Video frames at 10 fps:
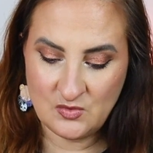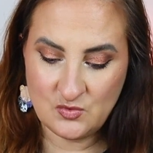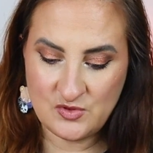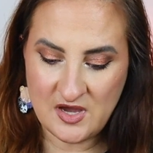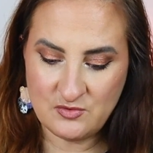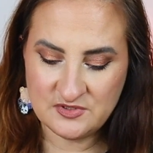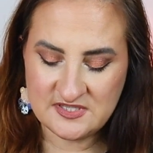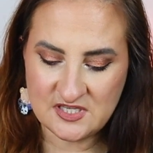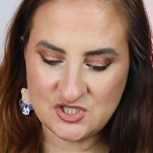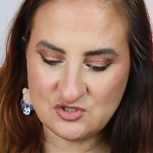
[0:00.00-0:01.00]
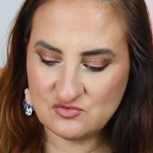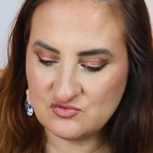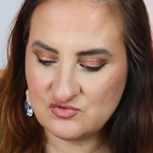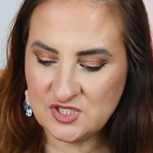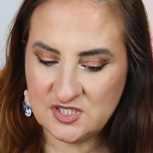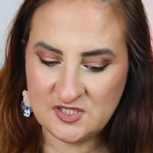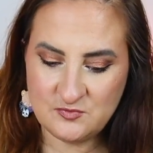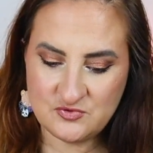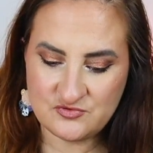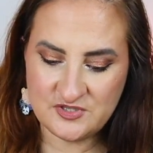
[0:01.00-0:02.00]
Oh, that one is actually really
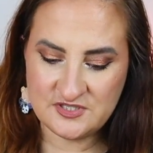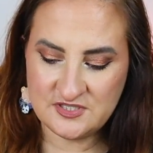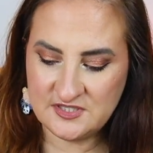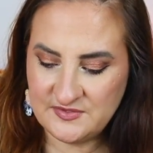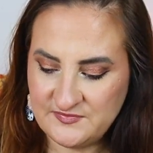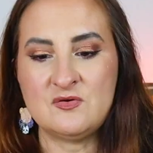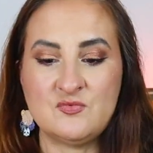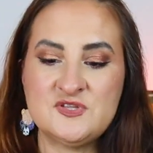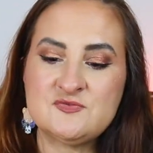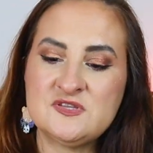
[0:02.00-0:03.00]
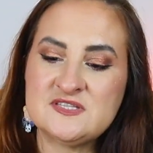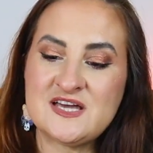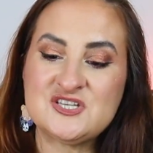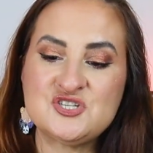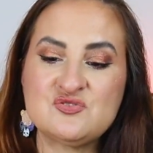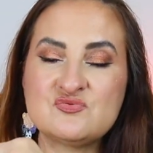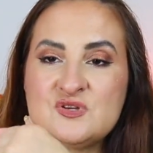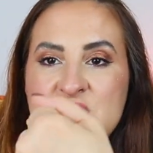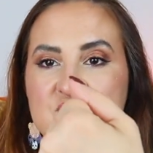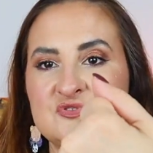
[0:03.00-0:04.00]
pretty. Oh, this one is actually
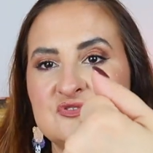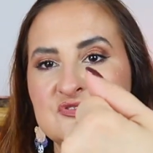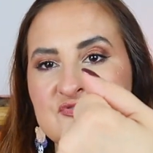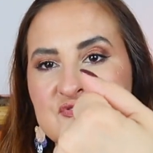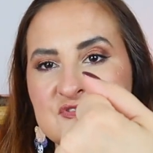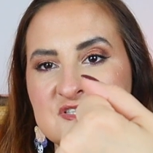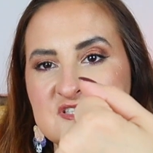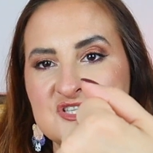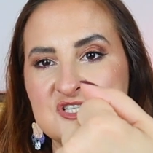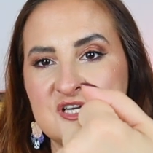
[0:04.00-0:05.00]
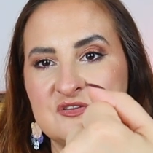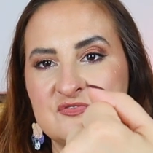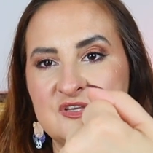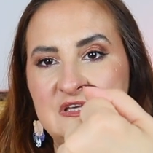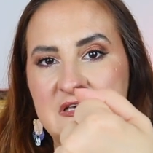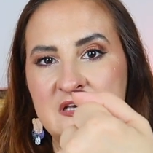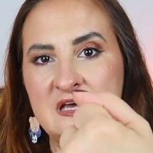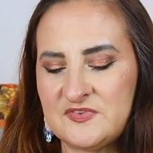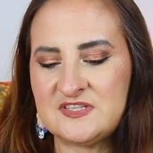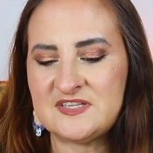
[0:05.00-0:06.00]
really beautiful. This is a shade over here.
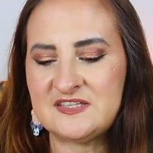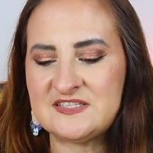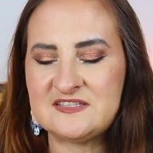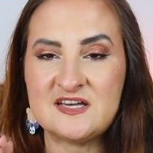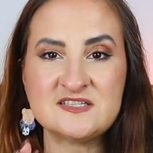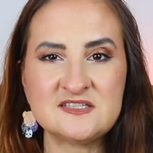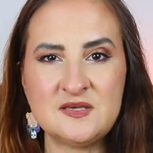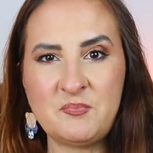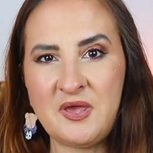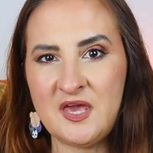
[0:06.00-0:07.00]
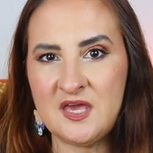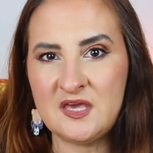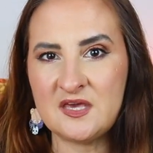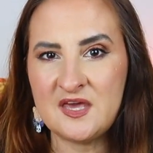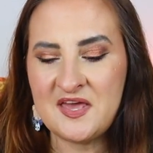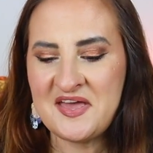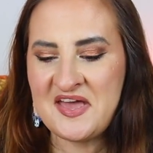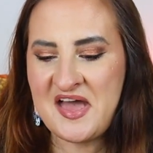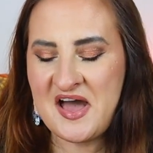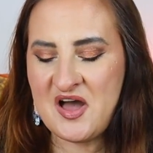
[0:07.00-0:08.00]
It's like this dusky pink
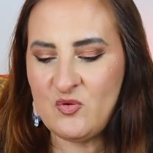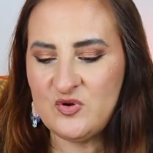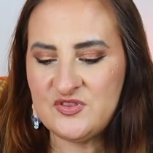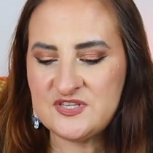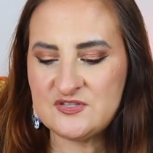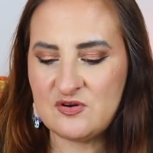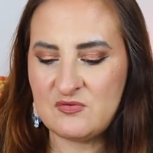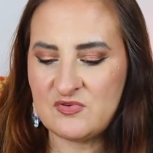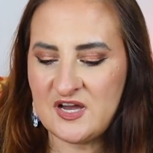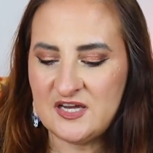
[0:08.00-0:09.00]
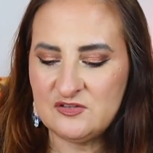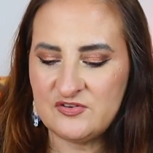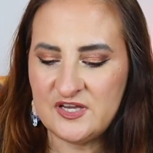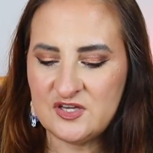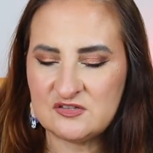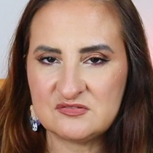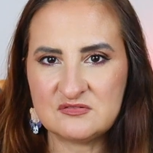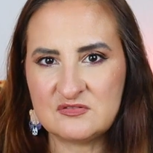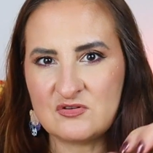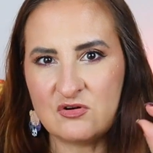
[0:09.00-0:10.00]
with some kind of like
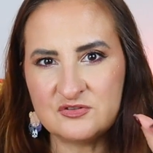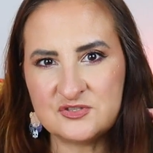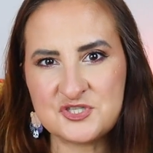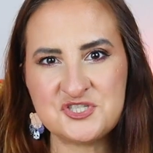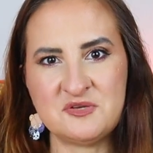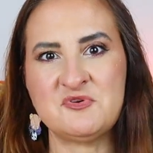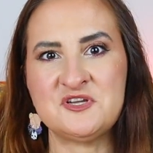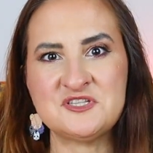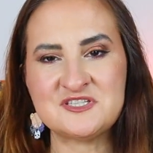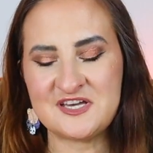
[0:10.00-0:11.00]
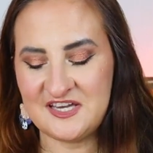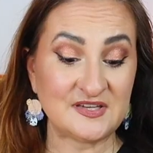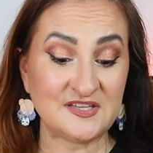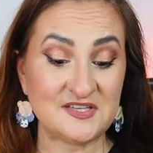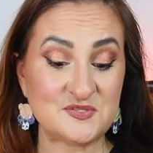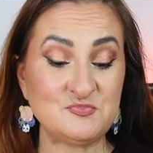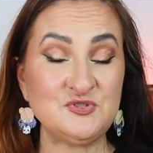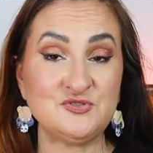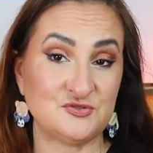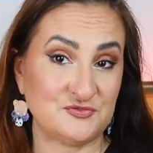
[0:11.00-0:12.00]
golden shimmer inside. It is
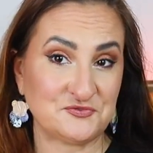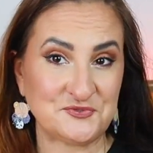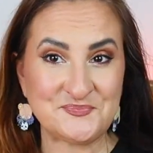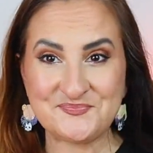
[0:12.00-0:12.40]
beautiful.